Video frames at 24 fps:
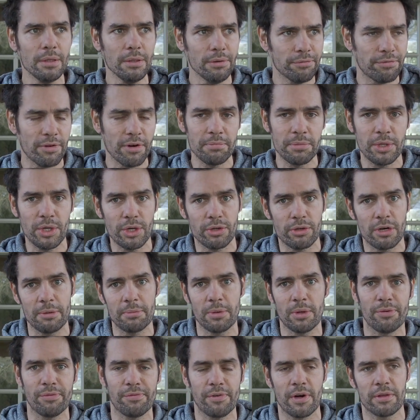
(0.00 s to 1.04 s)
from Europe
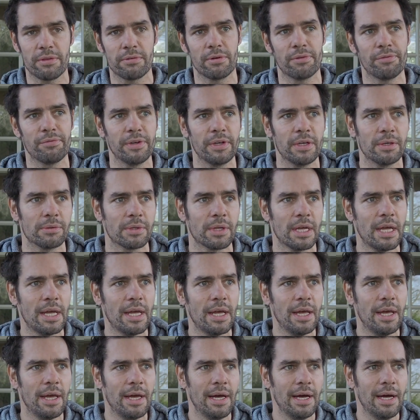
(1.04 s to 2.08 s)
or further afield.
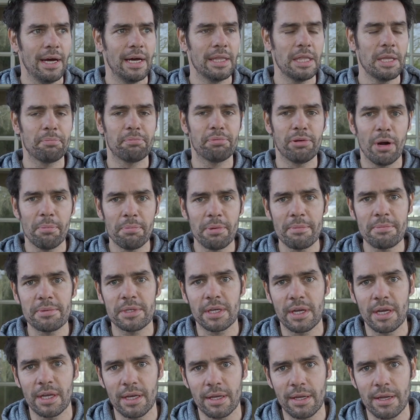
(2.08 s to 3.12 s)
And the problems
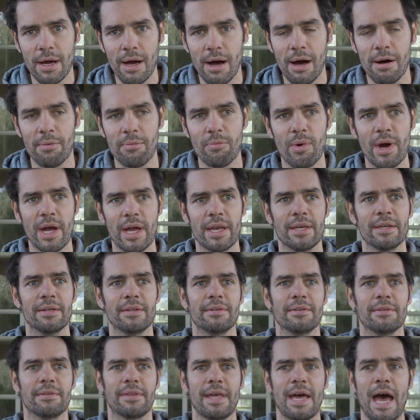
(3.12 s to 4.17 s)
are going to come
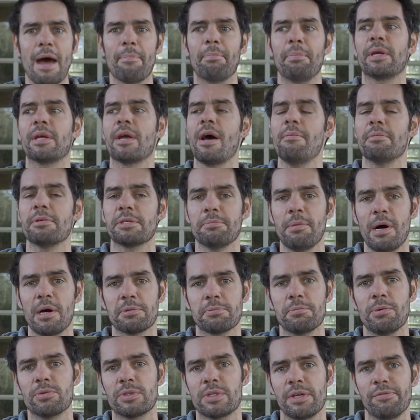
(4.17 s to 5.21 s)
when that becomes
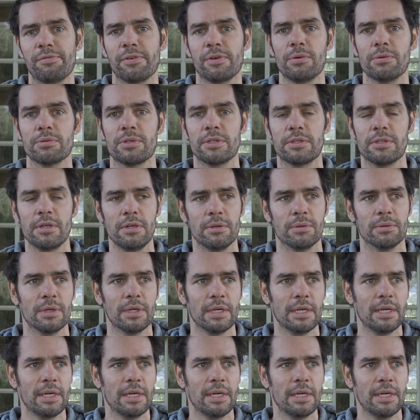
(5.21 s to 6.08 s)
much more difficult to do.